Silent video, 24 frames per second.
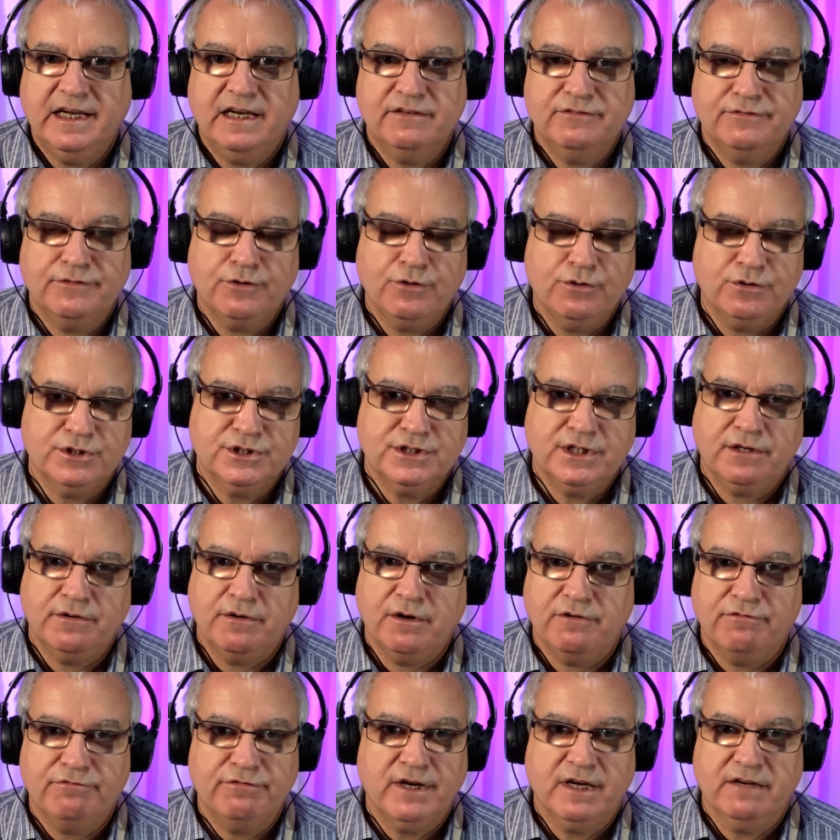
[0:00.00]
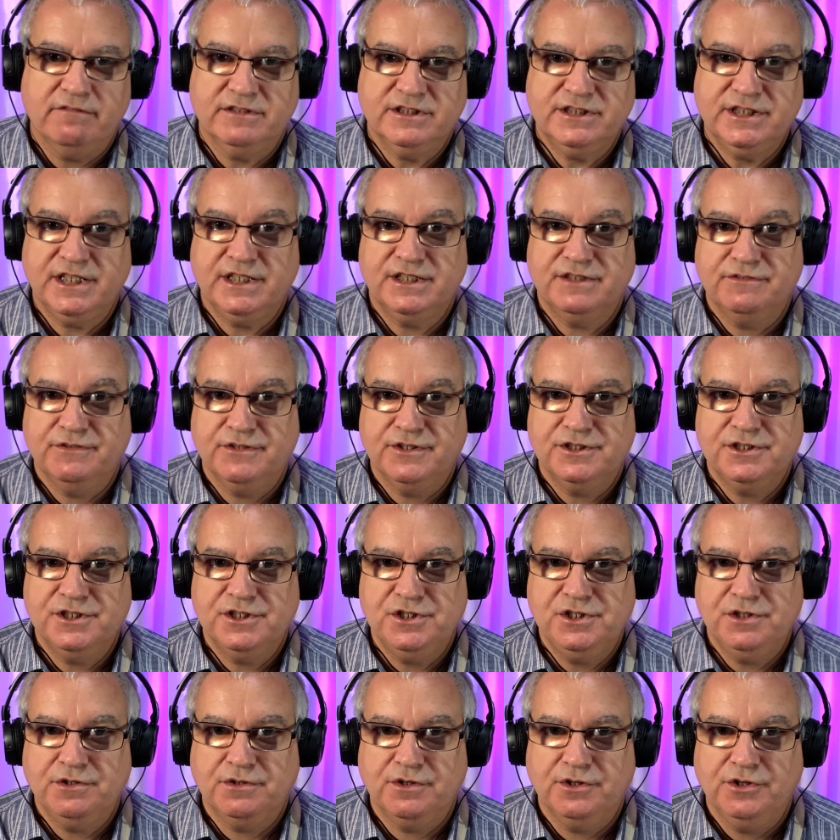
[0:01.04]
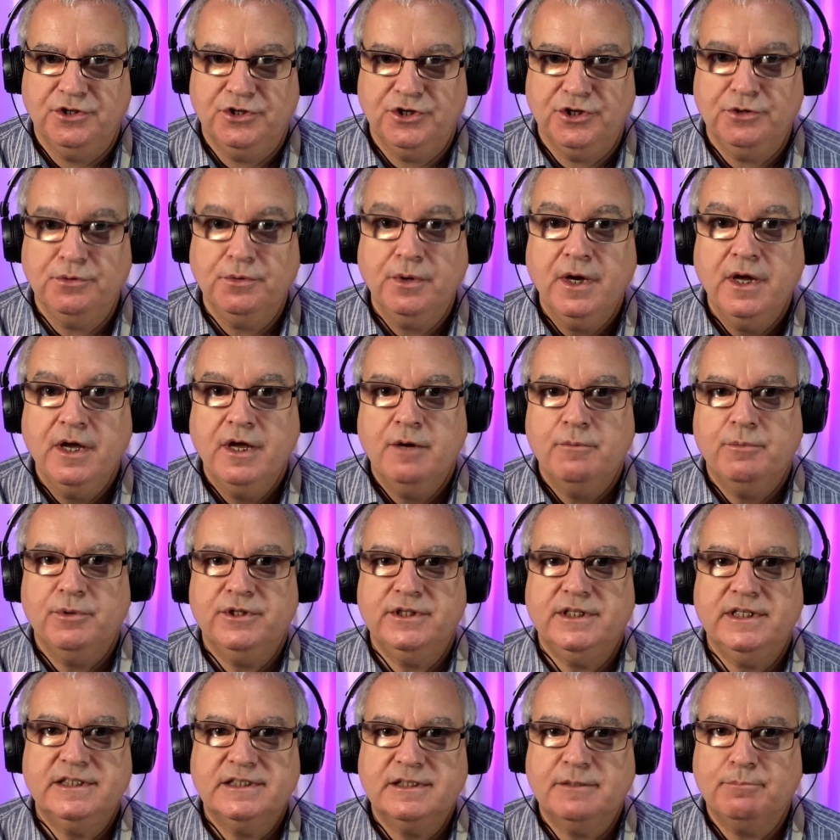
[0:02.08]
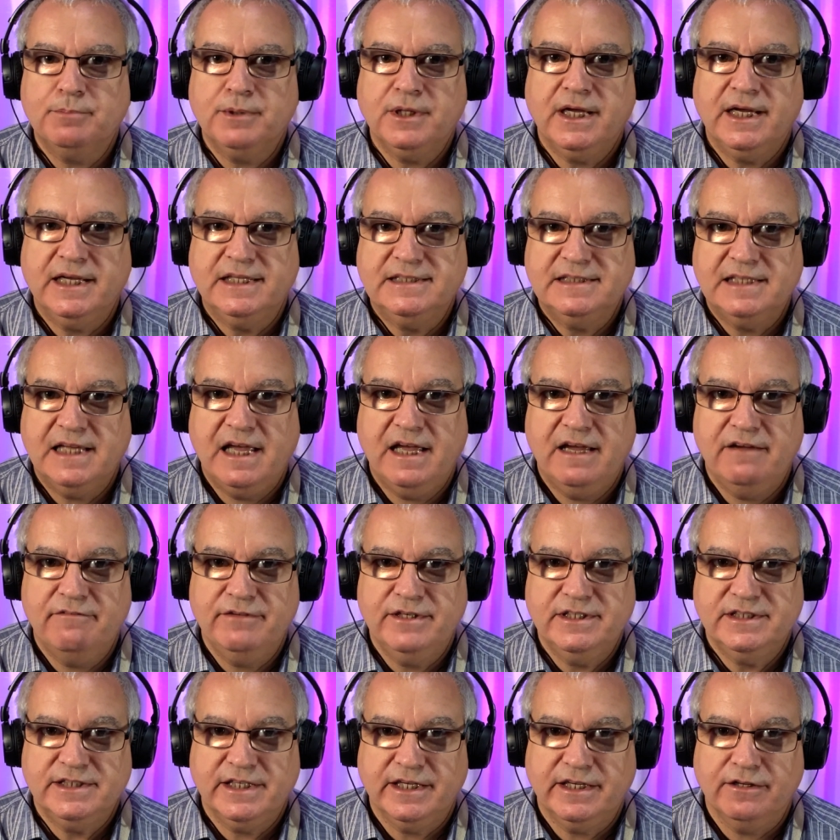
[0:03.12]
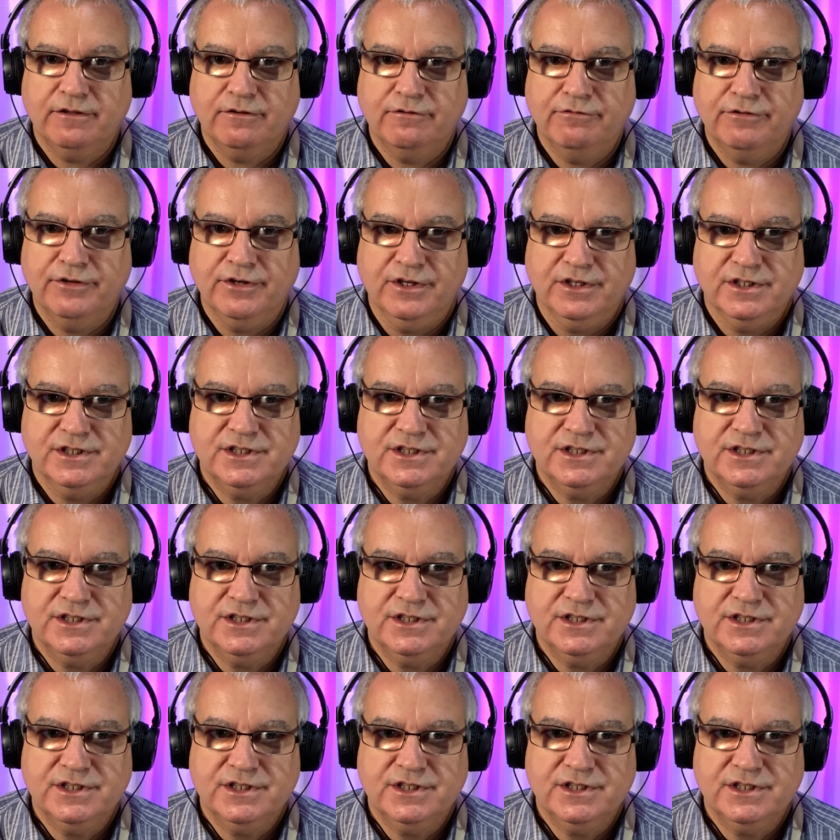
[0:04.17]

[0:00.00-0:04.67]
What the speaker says: Of course there are 5 or 6 verses you can do, but this applies to every single verse.